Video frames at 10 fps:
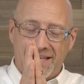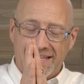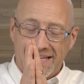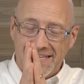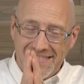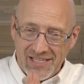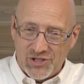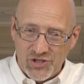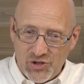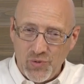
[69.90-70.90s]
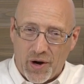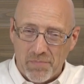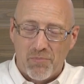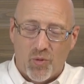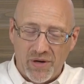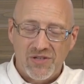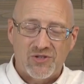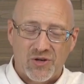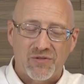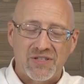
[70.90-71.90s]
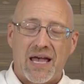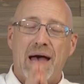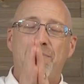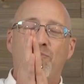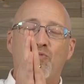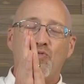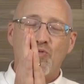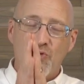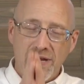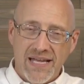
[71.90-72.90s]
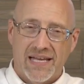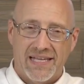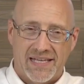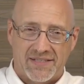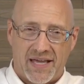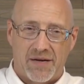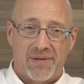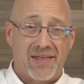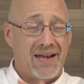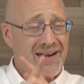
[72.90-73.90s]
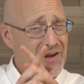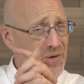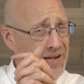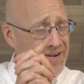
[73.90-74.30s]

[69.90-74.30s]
in addition to our morning service. I'm really excited about that. I know a